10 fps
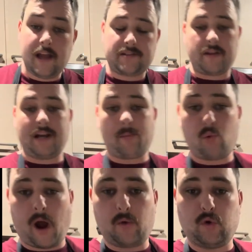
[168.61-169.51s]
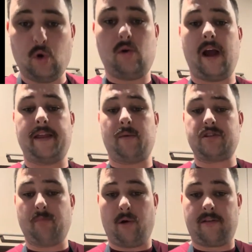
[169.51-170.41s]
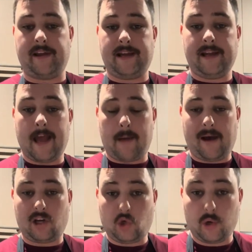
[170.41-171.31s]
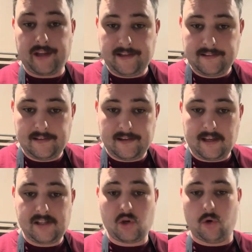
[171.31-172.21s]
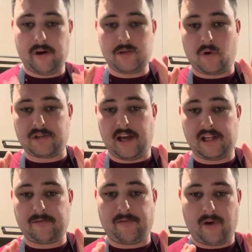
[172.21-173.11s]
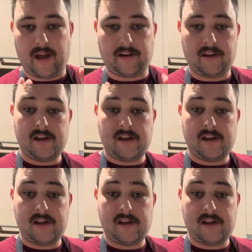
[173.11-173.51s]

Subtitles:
So the number one rule and the most important thing about cooking is you always wash your hands beforehand.